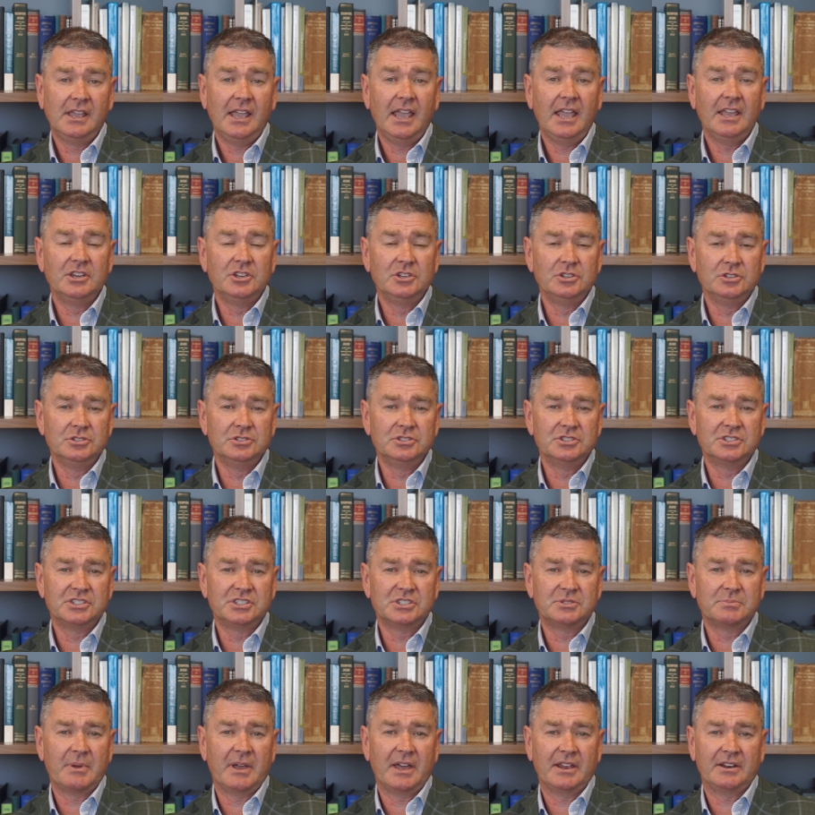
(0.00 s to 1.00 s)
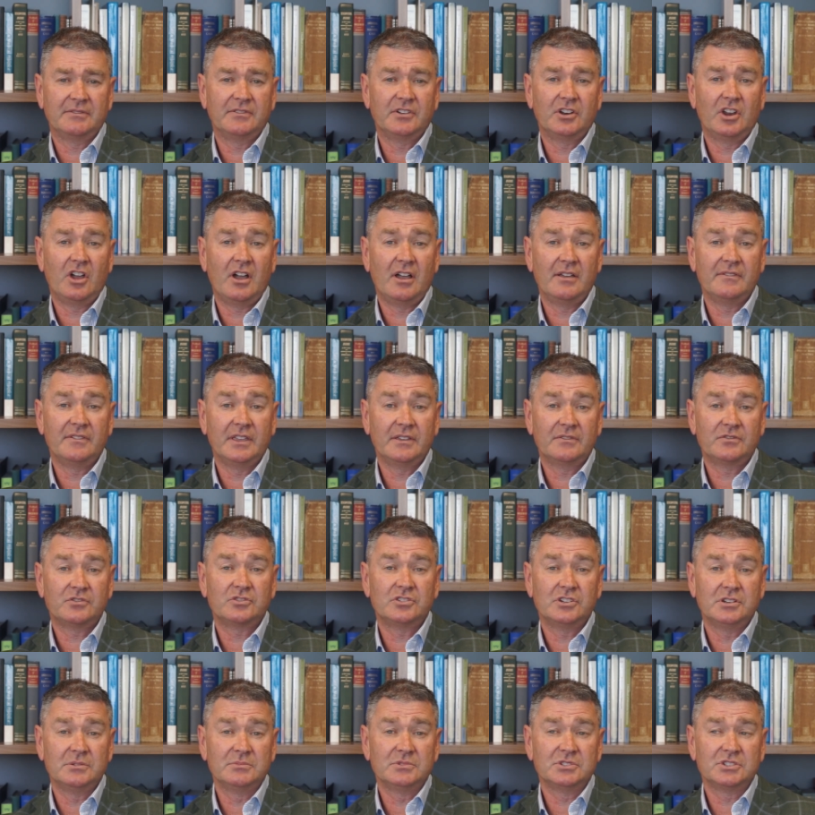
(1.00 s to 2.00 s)
and used as part of an IVF
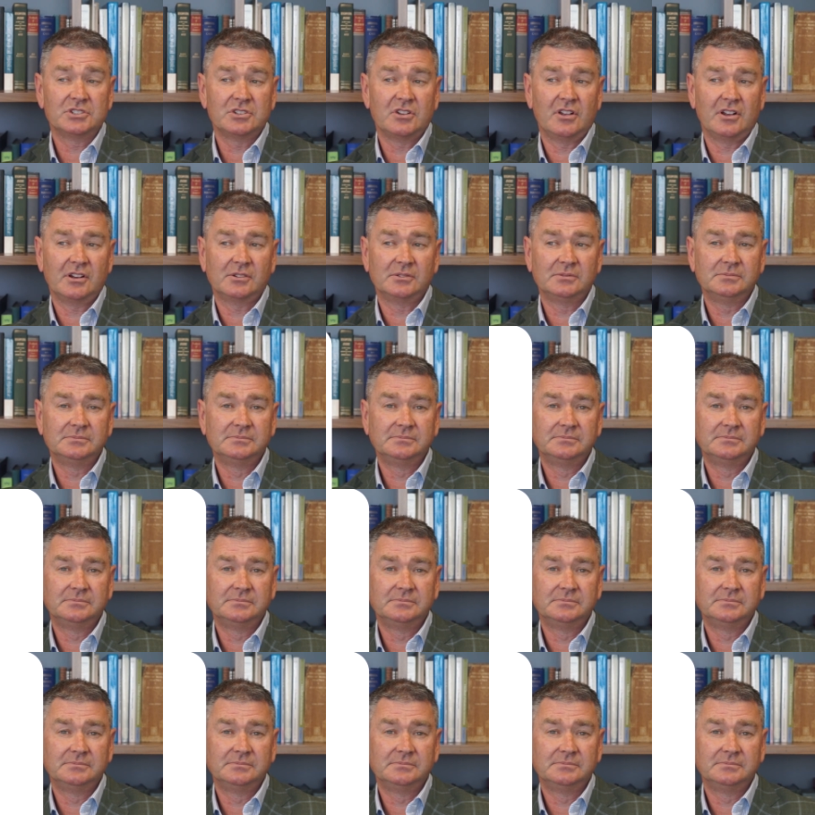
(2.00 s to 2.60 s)
treatment cycle.